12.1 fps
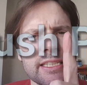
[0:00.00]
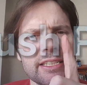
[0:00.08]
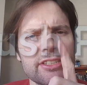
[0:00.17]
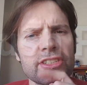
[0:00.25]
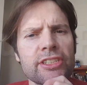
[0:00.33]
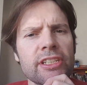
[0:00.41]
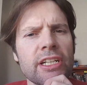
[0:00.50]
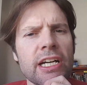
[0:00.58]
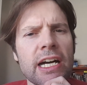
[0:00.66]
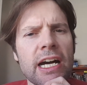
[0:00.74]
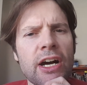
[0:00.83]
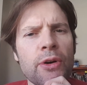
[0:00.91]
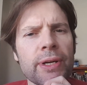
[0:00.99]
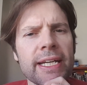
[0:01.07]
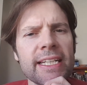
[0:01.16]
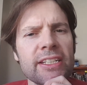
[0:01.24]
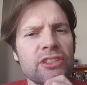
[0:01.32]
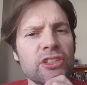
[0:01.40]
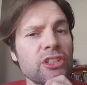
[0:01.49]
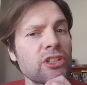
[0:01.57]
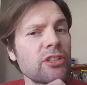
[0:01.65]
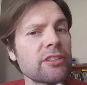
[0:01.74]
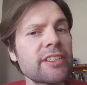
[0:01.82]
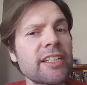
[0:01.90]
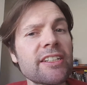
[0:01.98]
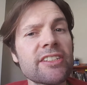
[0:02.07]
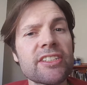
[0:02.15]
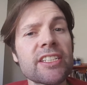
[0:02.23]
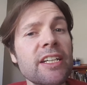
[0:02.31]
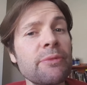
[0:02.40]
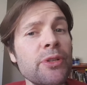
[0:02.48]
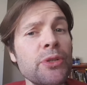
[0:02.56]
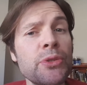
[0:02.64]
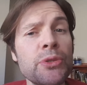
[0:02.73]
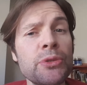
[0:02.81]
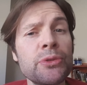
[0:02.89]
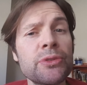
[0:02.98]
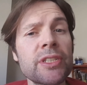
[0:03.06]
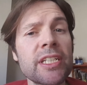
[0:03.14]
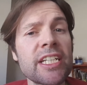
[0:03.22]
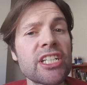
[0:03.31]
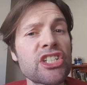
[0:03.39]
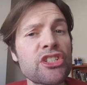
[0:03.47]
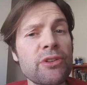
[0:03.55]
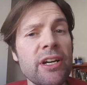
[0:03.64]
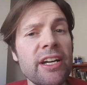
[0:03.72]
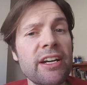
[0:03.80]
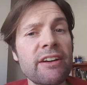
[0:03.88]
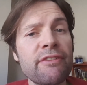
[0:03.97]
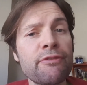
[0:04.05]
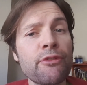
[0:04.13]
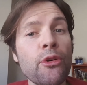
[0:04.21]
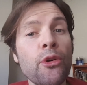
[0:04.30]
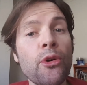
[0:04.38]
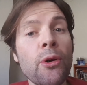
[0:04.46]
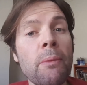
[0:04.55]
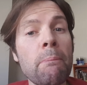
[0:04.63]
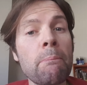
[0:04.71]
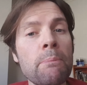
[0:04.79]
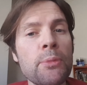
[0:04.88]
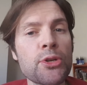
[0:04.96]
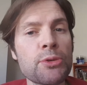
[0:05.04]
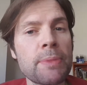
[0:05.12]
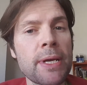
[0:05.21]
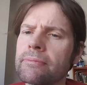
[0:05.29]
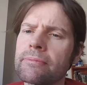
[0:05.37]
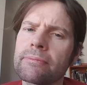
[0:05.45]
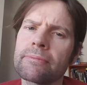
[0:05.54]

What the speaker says: Yes, I'll get into the context that we use in Australia for bush pig.